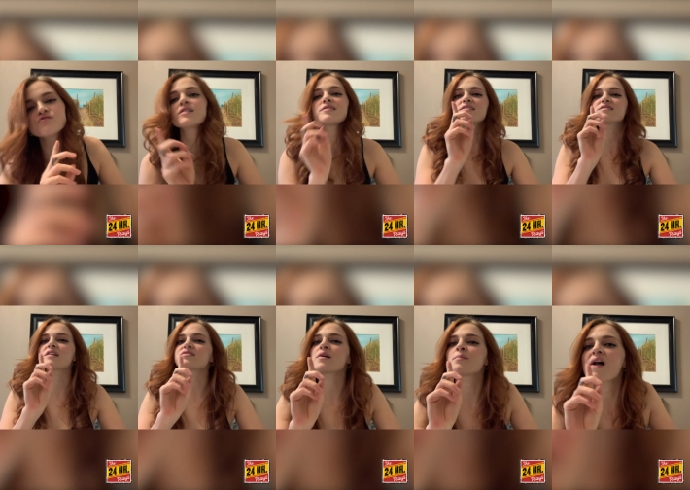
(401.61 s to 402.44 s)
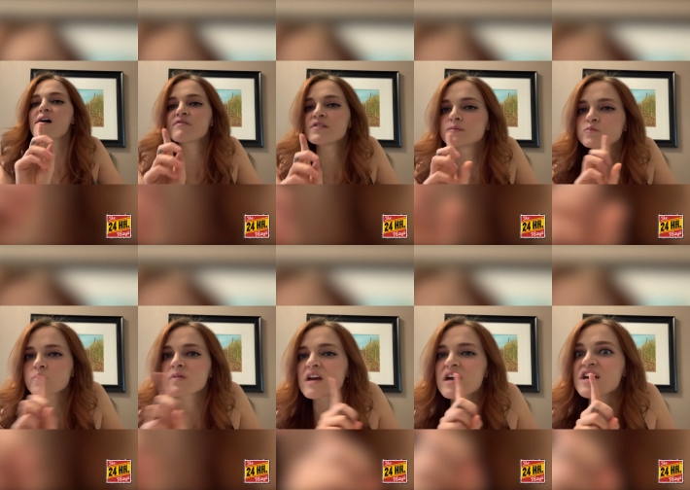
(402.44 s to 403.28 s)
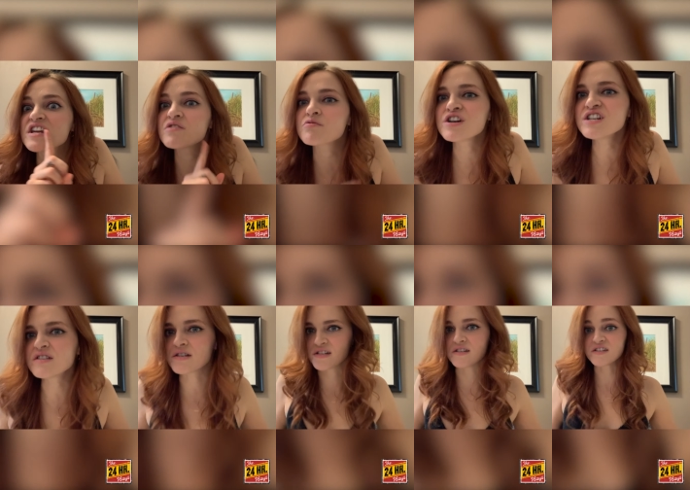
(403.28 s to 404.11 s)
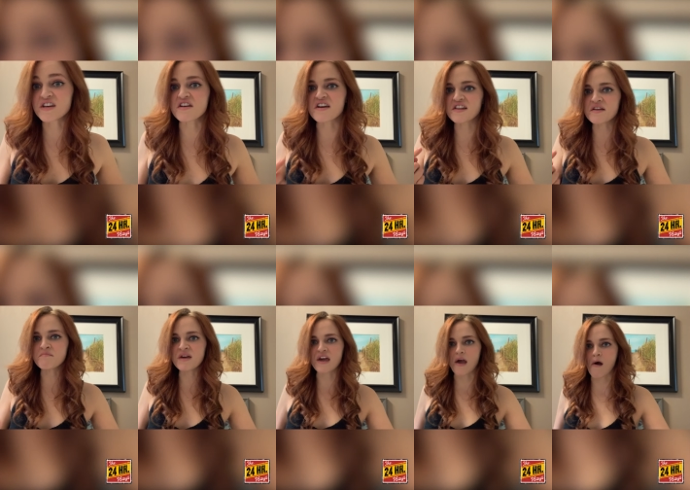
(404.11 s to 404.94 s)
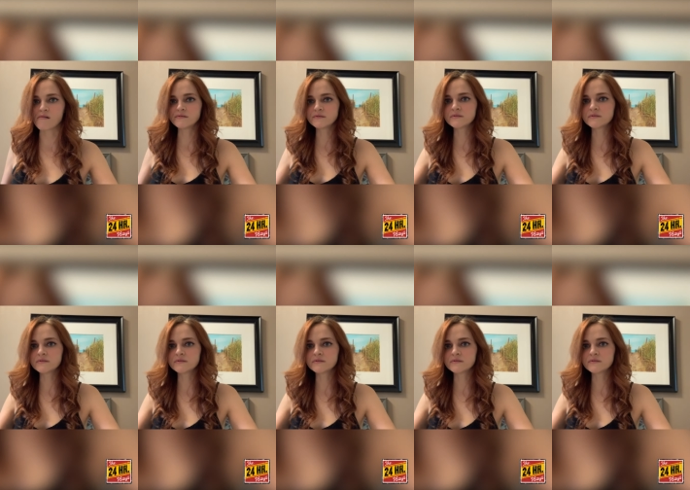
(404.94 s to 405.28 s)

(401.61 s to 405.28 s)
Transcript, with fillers: Trying not to let them have any reason to edit me.